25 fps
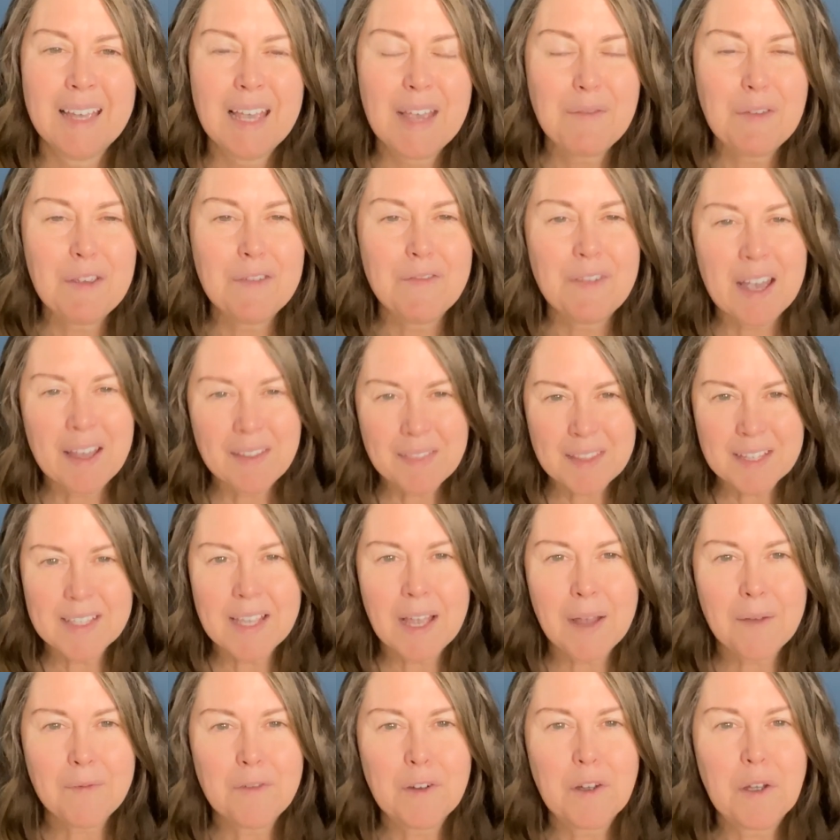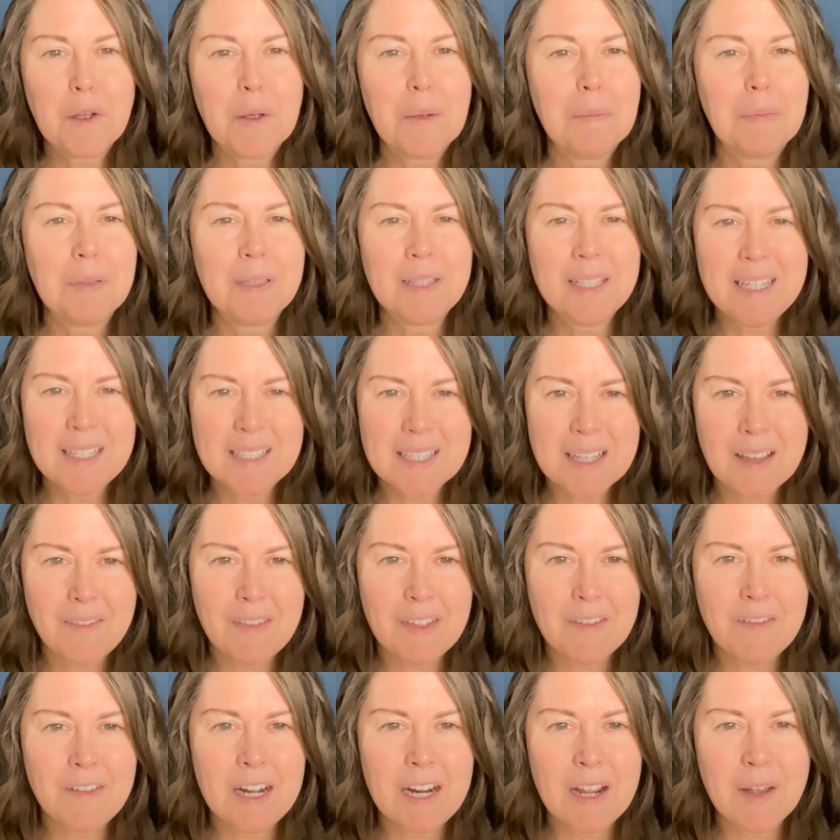If you found this helpful, please
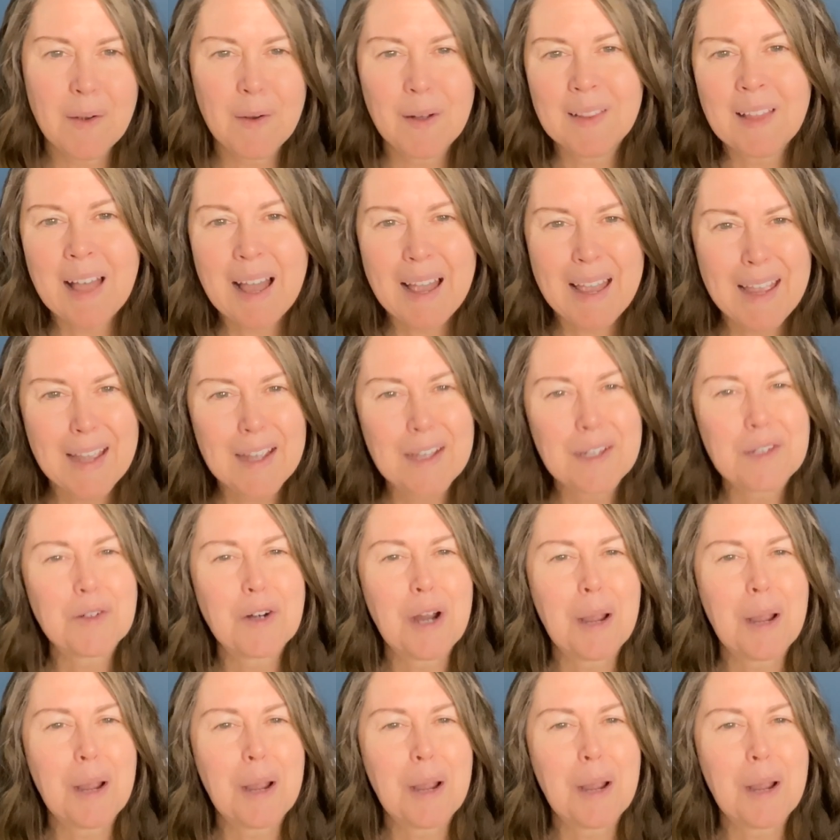give the video a like,